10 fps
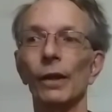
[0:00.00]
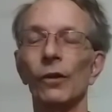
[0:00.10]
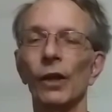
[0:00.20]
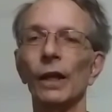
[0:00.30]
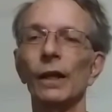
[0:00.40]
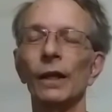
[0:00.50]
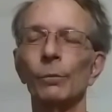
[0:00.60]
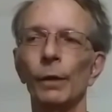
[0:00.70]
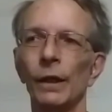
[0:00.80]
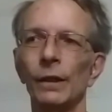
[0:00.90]
than I
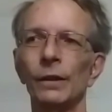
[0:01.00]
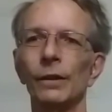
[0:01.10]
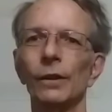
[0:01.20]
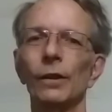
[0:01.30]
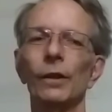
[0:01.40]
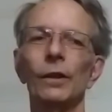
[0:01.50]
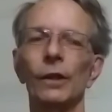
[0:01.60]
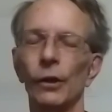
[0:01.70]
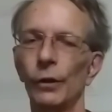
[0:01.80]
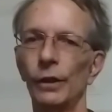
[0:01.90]
make
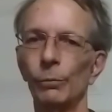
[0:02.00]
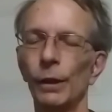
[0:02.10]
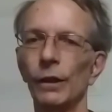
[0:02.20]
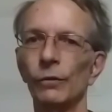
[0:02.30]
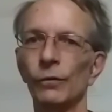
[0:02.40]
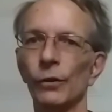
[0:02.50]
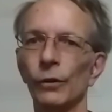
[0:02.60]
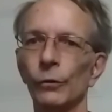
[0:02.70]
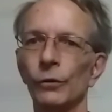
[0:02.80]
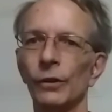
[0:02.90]
carrying the mail for
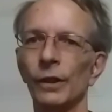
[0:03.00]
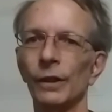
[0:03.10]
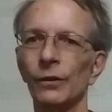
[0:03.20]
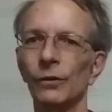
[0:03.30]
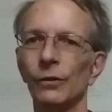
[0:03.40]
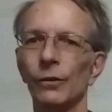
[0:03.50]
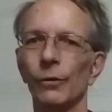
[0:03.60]
those days.